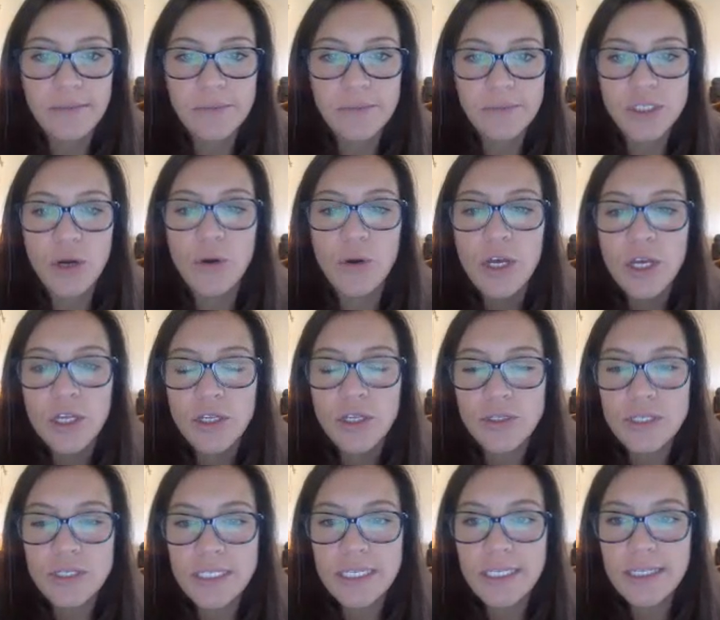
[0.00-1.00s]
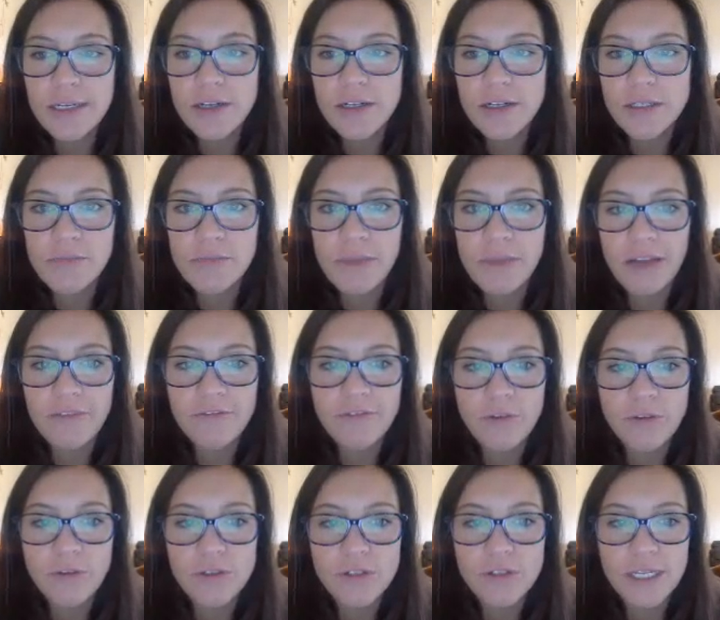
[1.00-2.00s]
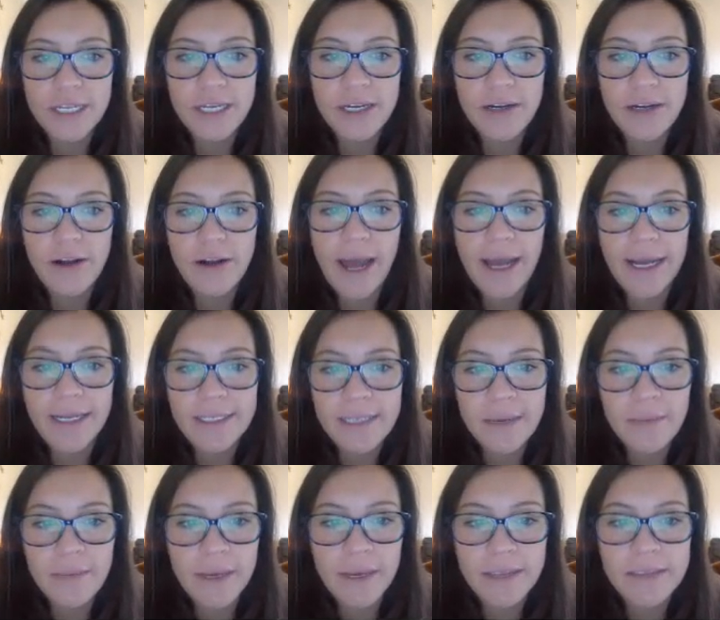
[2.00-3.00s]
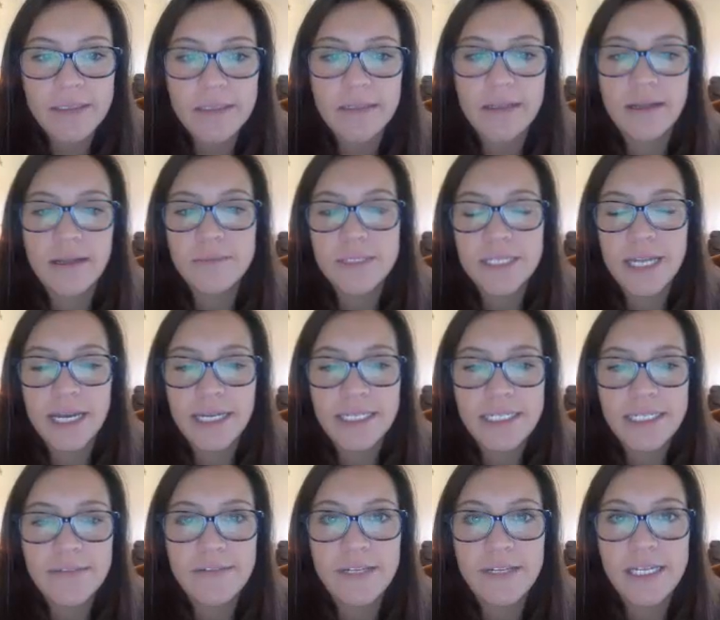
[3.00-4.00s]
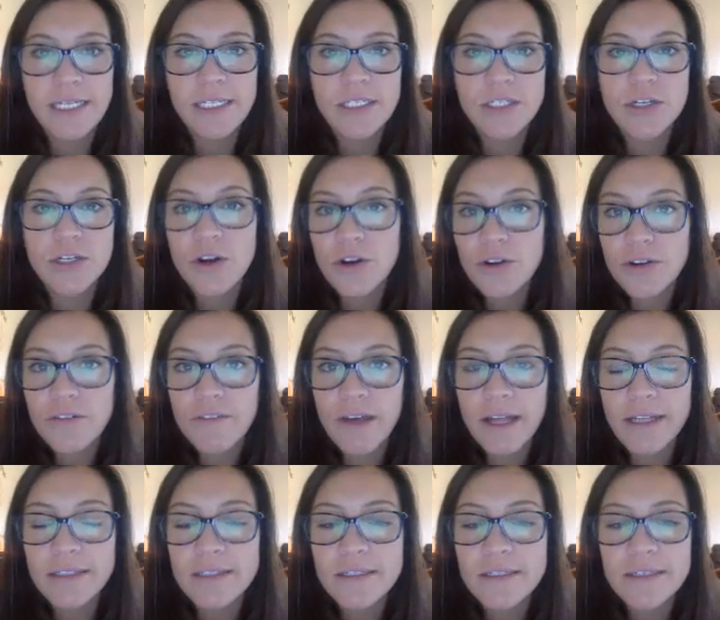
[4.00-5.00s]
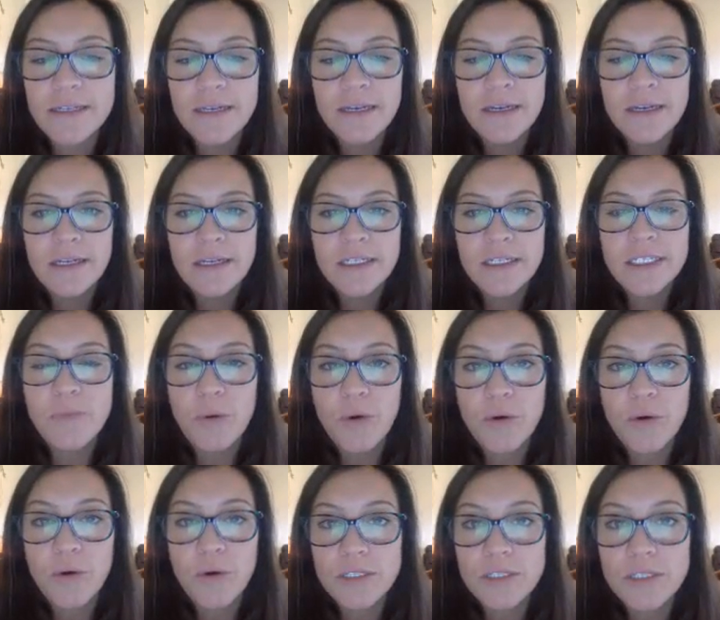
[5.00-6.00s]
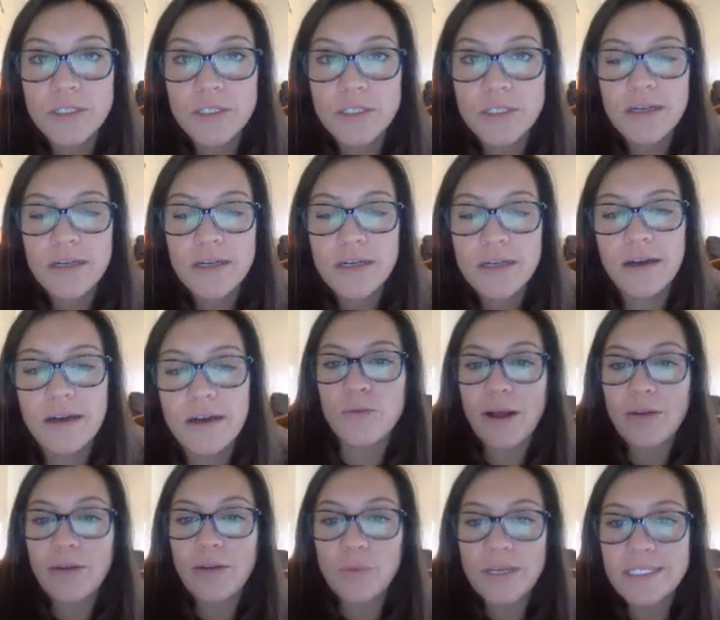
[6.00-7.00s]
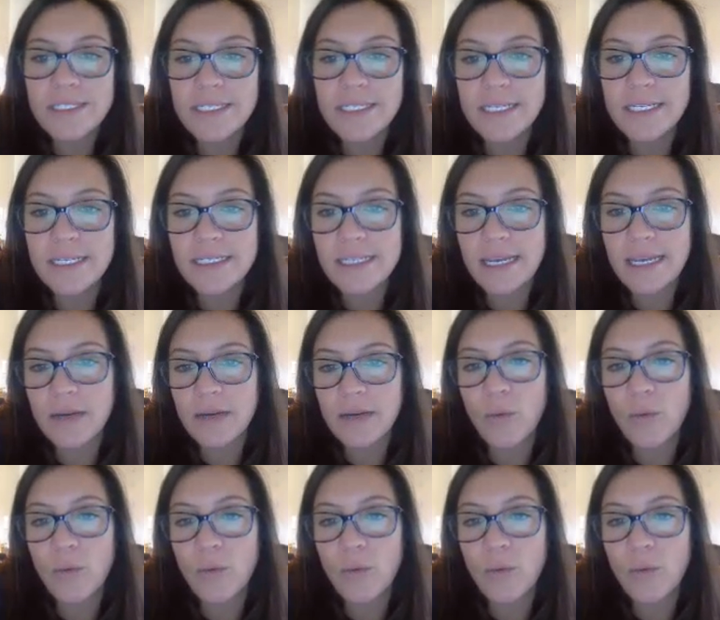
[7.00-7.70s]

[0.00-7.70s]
So you'll see there's main folders in here: academics, clubs and activities, current events, sports. Around Westy is like